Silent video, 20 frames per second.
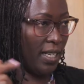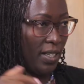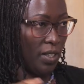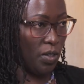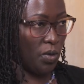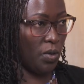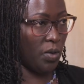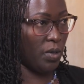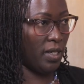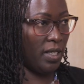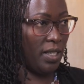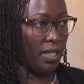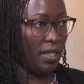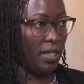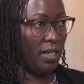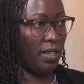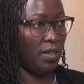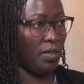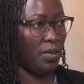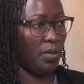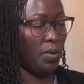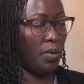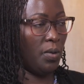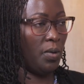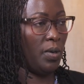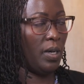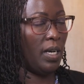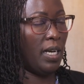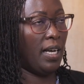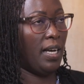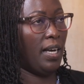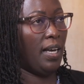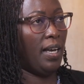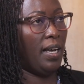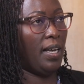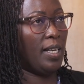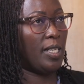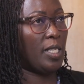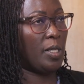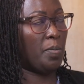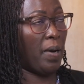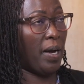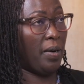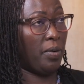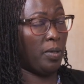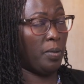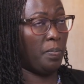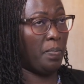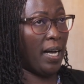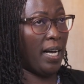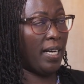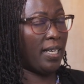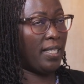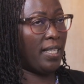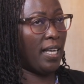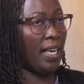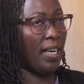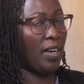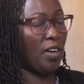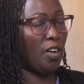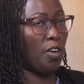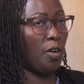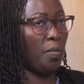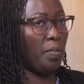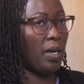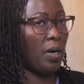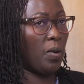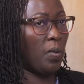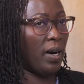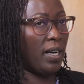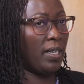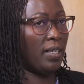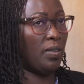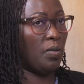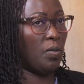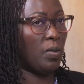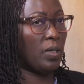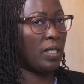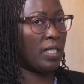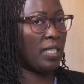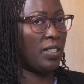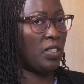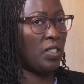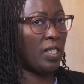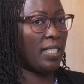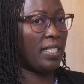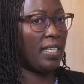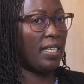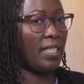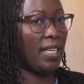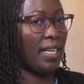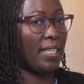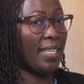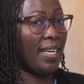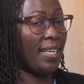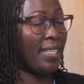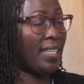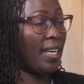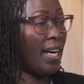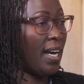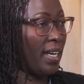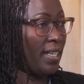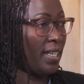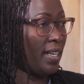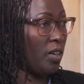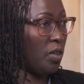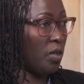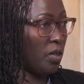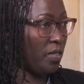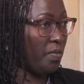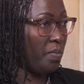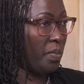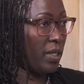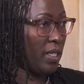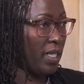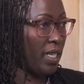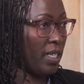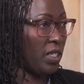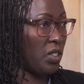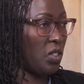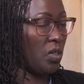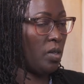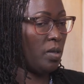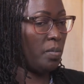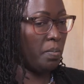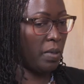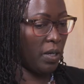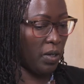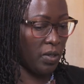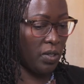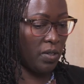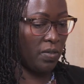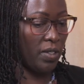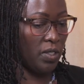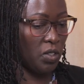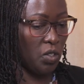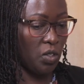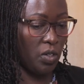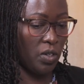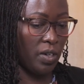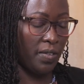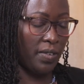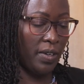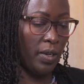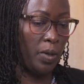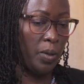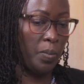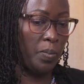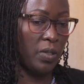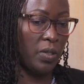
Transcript: then you could, you know, spiral back. The economic one was suggesting that Kenya had a lot of potential because of the geographical